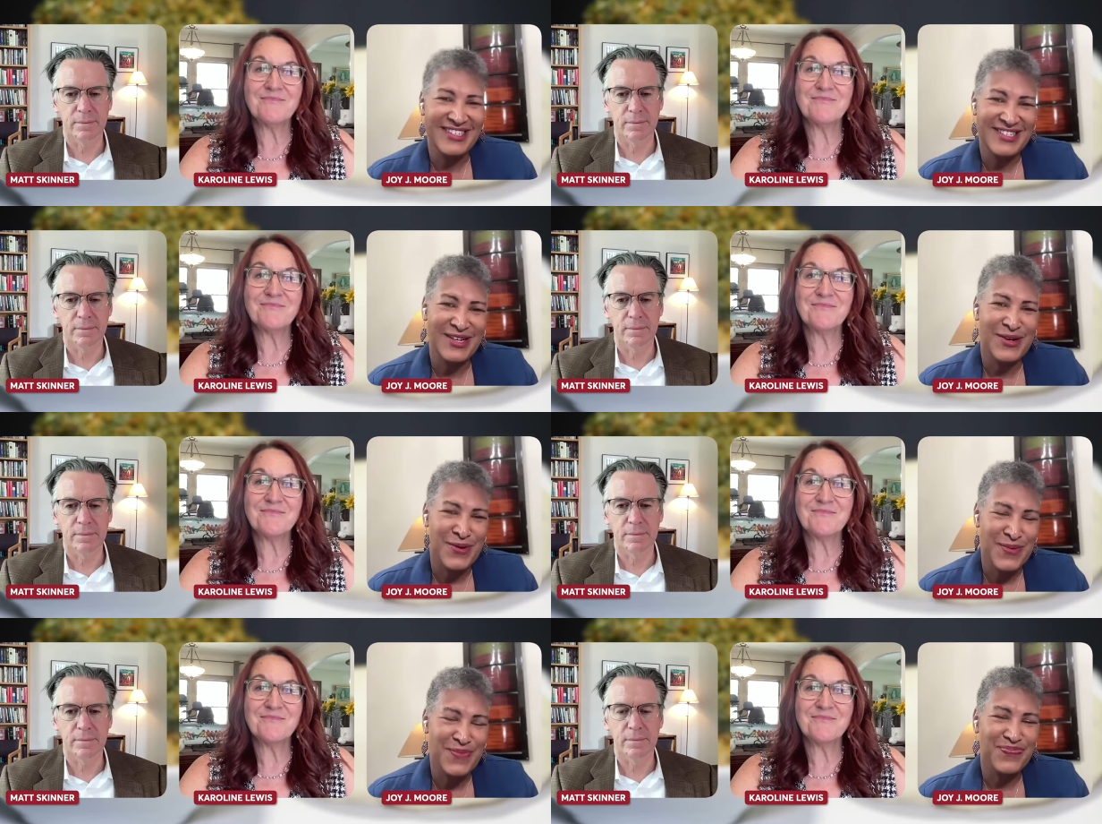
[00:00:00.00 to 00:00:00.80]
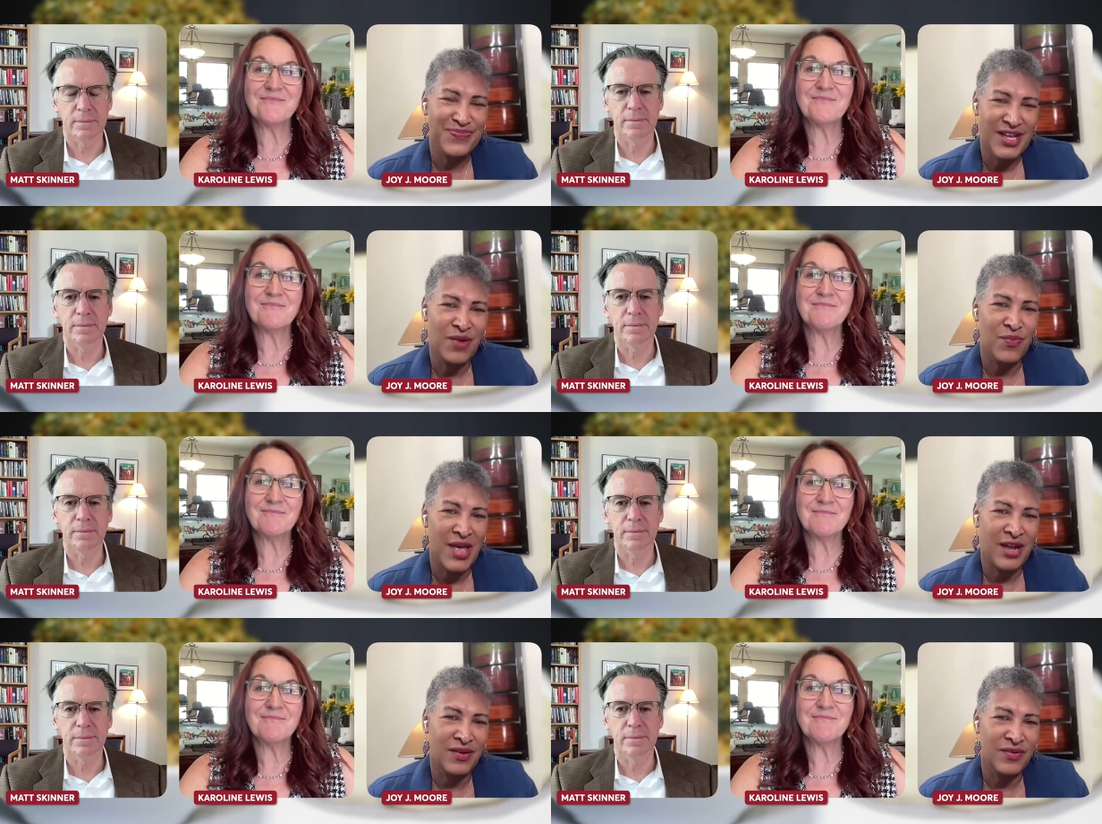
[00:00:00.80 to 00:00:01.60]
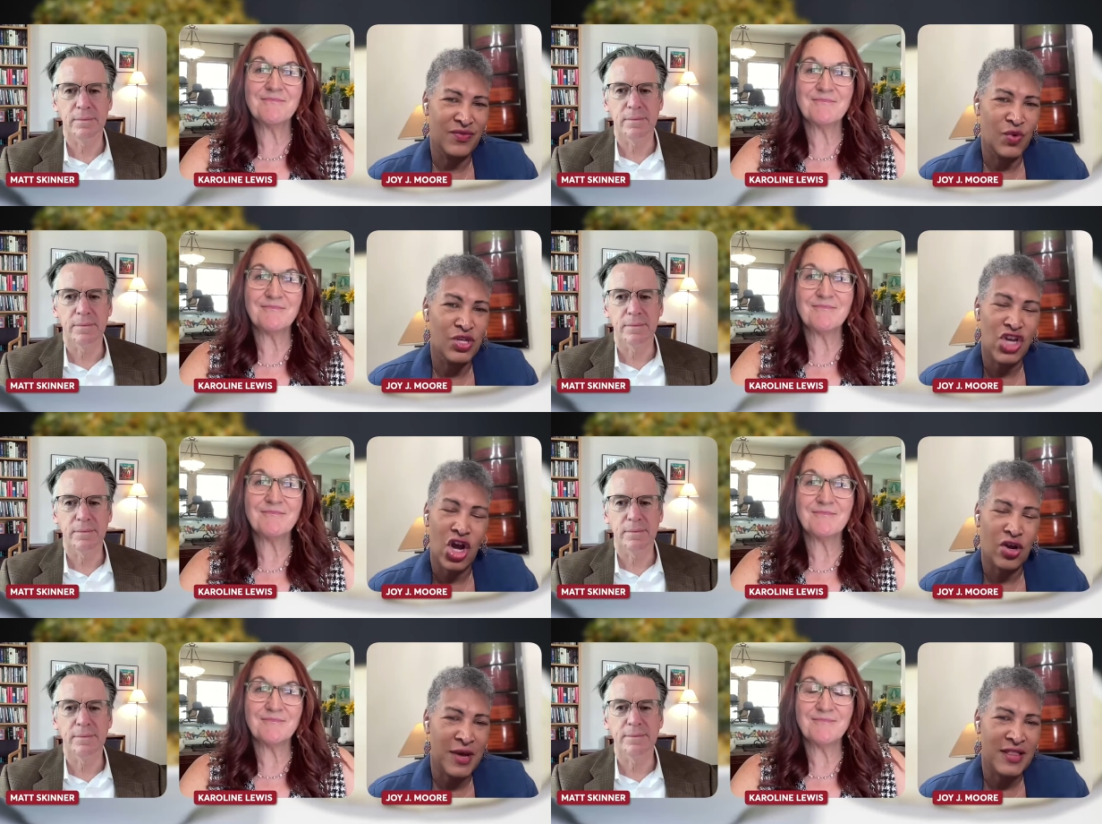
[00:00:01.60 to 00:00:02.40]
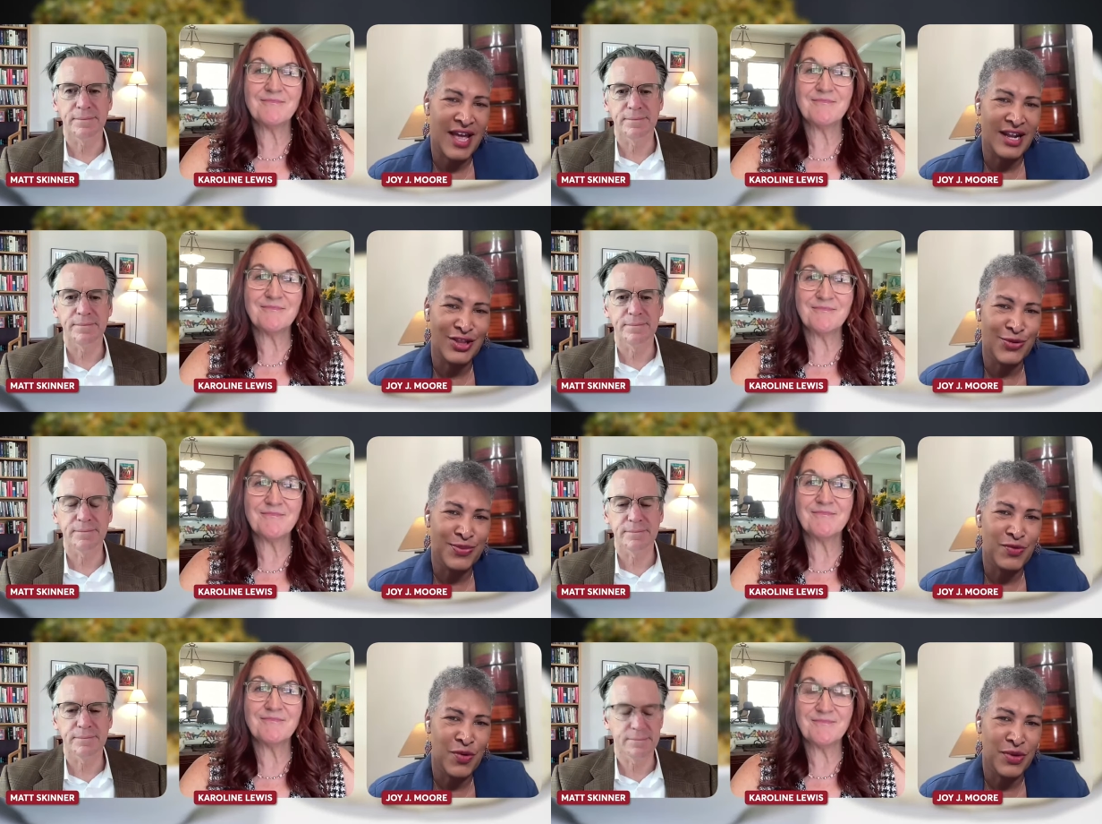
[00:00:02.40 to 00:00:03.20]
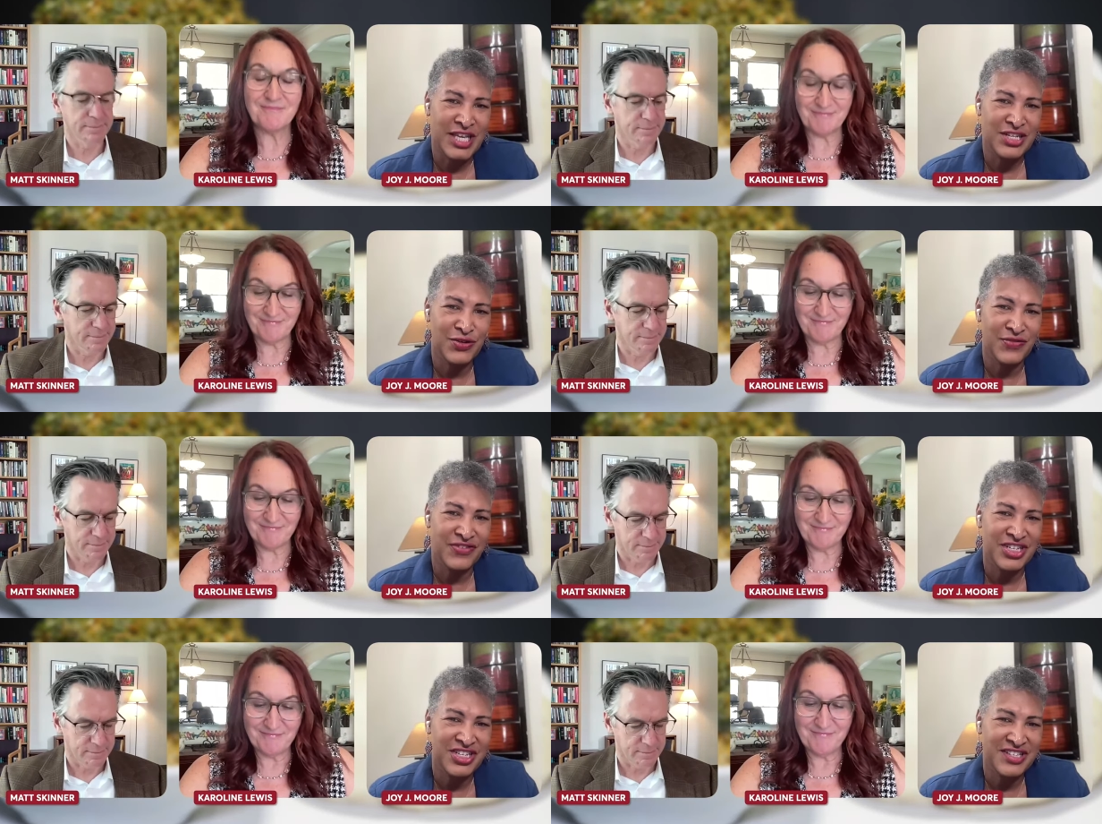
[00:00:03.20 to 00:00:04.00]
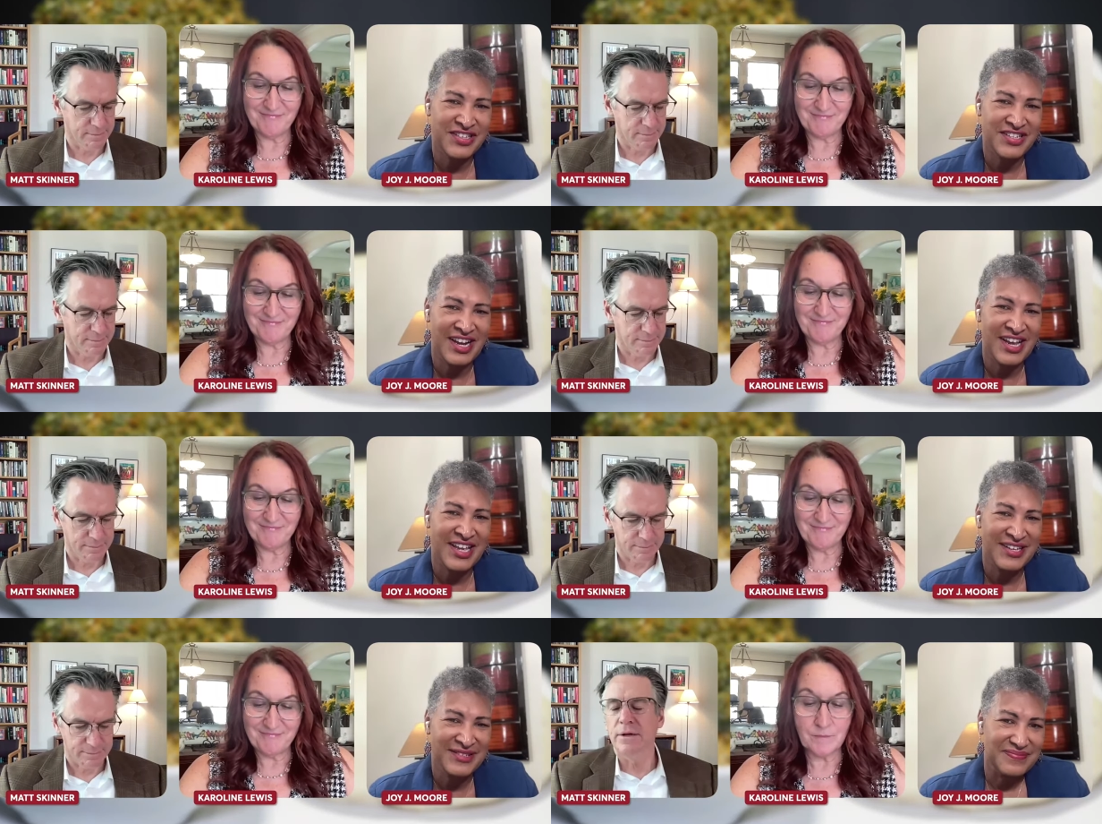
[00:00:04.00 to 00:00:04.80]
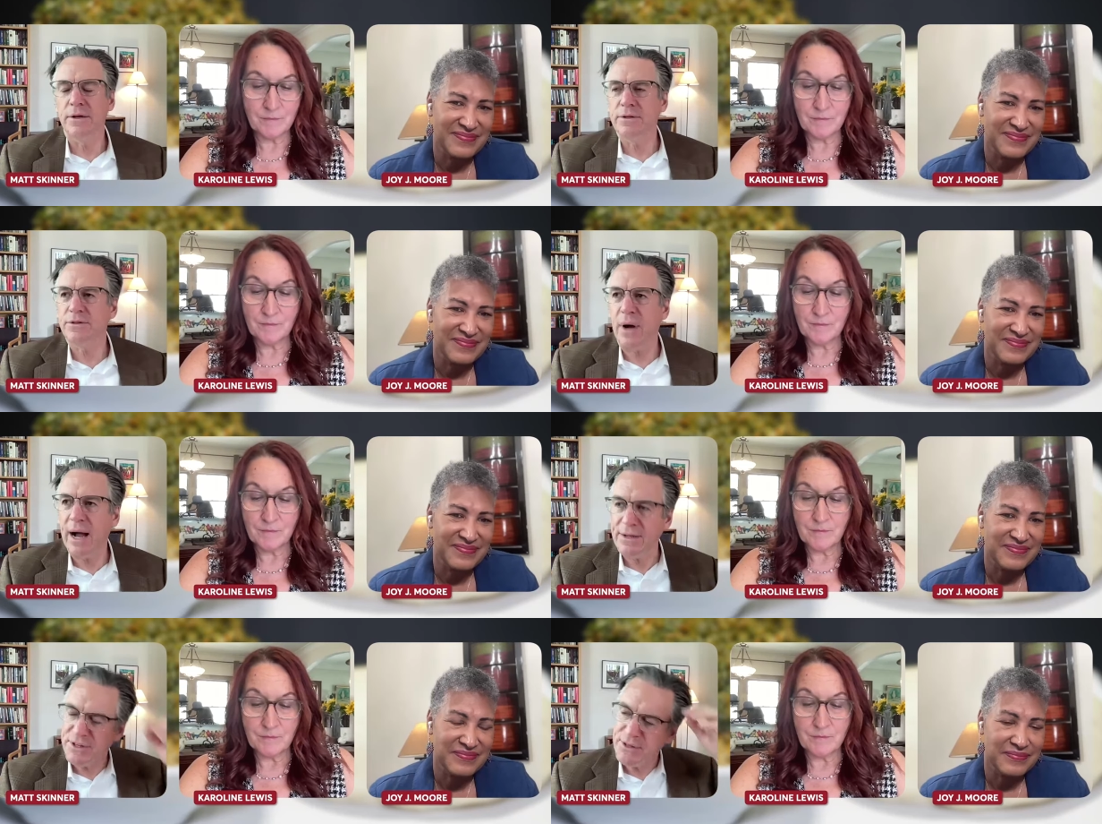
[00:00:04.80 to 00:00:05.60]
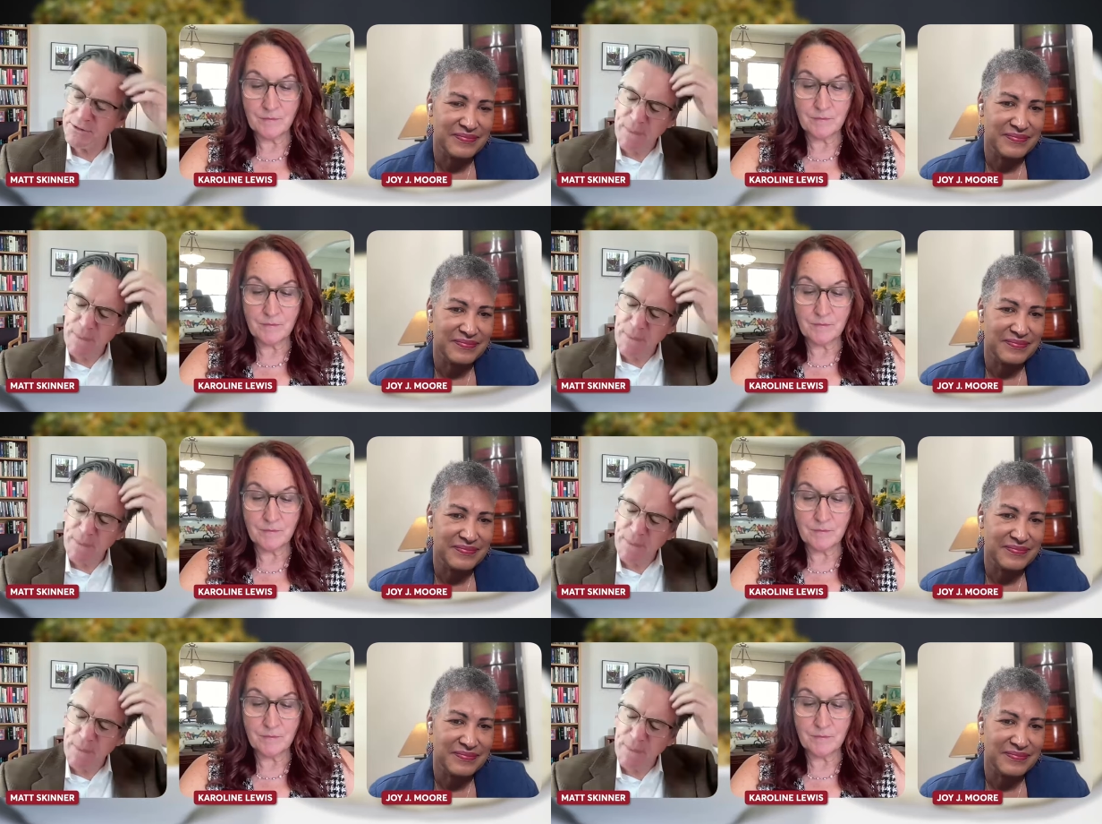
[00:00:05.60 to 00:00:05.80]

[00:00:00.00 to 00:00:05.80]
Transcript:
Speaker 1: so and, and we'll talk about that a little bit when we get to Ephesians today.
Speaker 2: So I see this